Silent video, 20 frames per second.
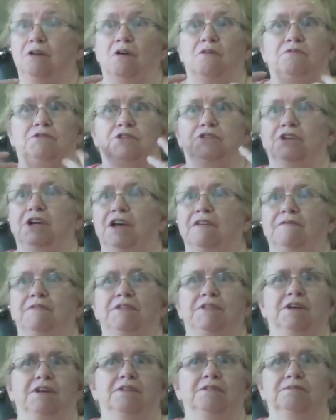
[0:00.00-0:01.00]
overtook
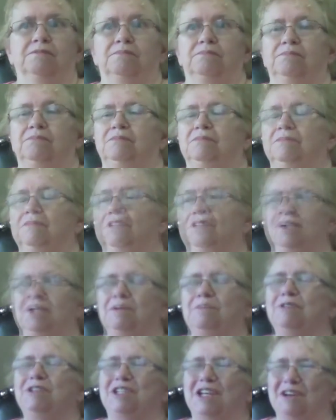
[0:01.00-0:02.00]
everything. I've been
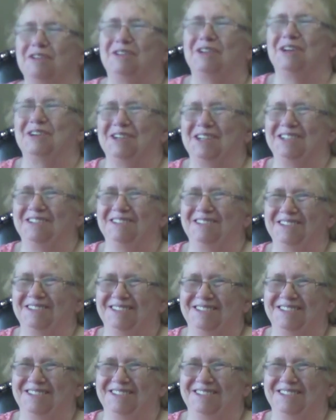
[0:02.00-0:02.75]
sleeping sounder.